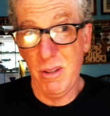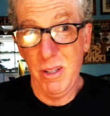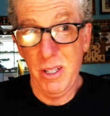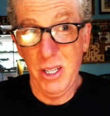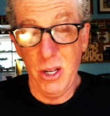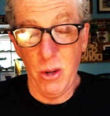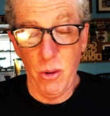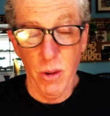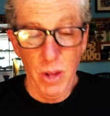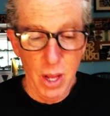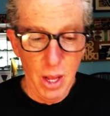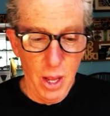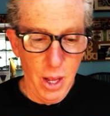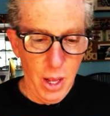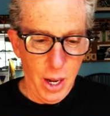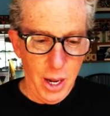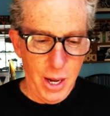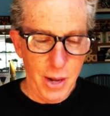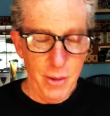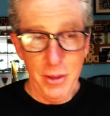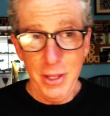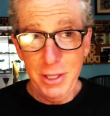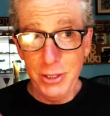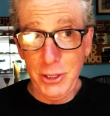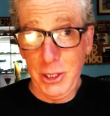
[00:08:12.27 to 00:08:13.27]
You know,
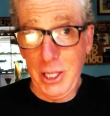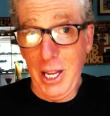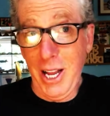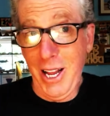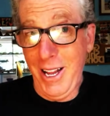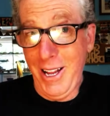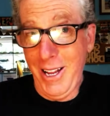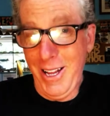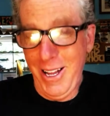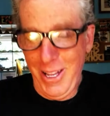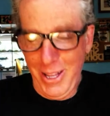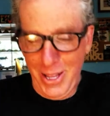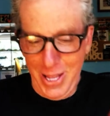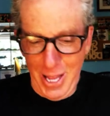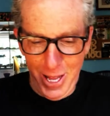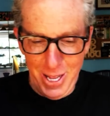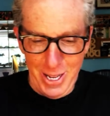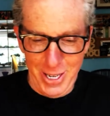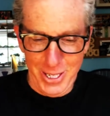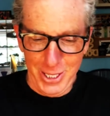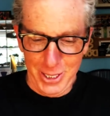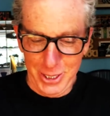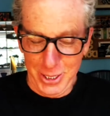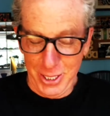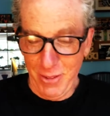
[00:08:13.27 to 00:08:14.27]
if
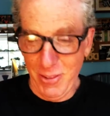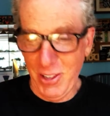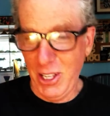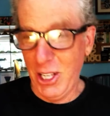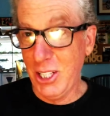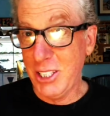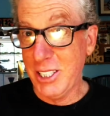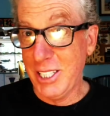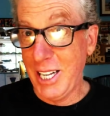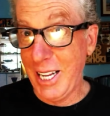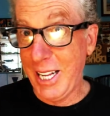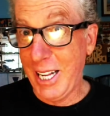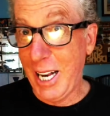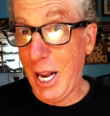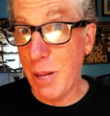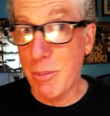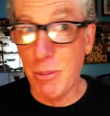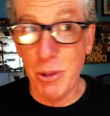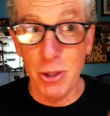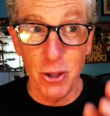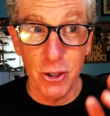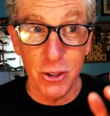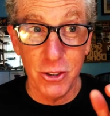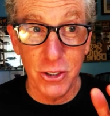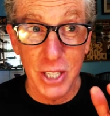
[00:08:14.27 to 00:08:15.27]
it looks like an
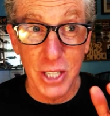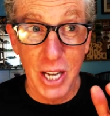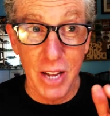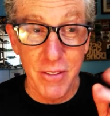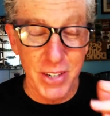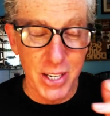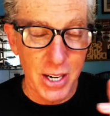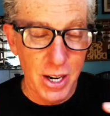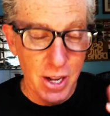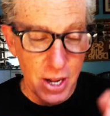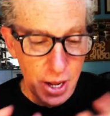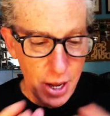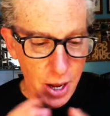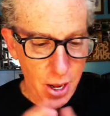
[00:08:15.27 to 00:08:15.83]
animal, they'll save it.